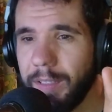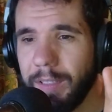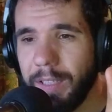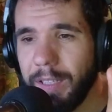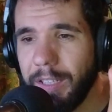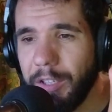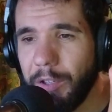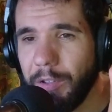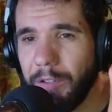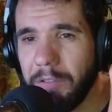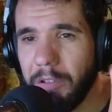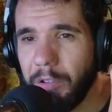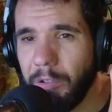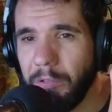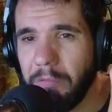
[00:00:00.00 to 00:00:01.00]
You
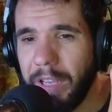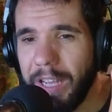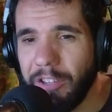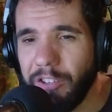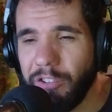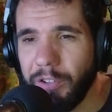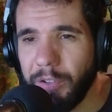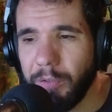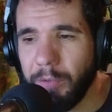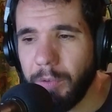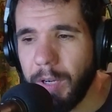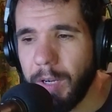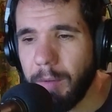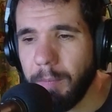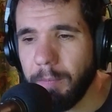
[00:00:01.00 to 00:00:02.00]
could catch
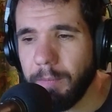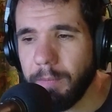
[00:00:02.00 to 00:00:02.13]
your